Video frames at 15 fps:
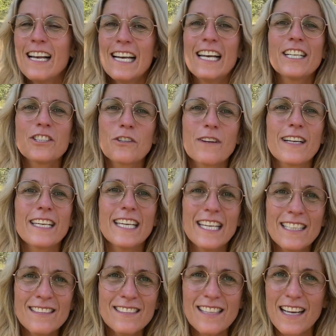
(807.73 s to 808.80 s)
Literally,
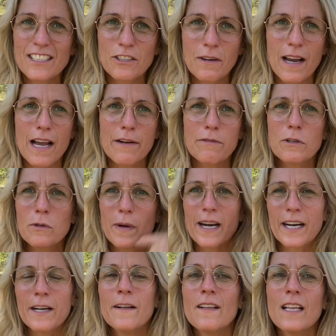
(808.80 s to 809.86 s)
insects are everywhere,